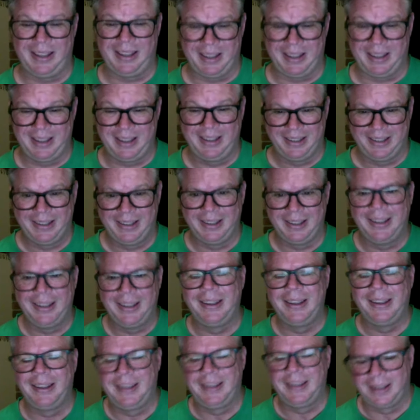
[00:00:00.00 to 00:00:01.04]

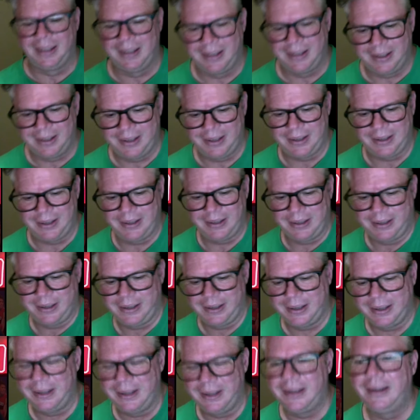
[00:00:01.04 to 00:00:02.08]

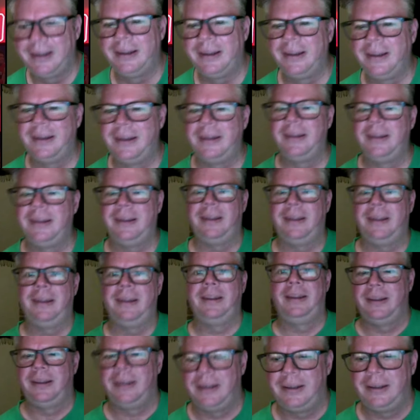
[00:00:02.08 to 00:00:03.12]

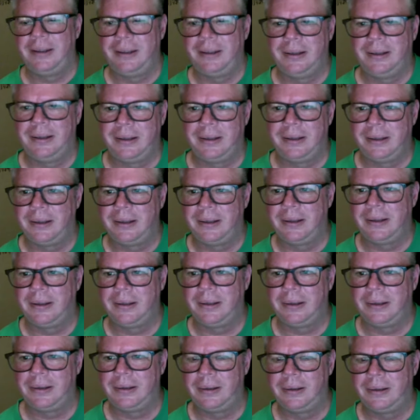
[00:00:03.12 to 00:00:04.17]

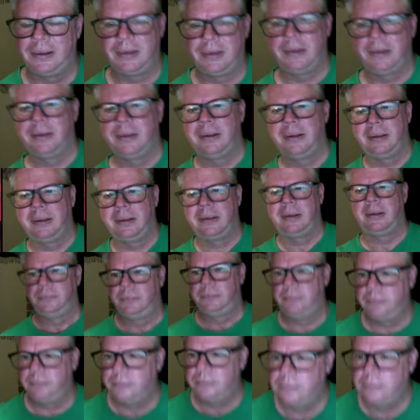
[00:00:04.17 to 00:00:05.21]
The person shown says nothing.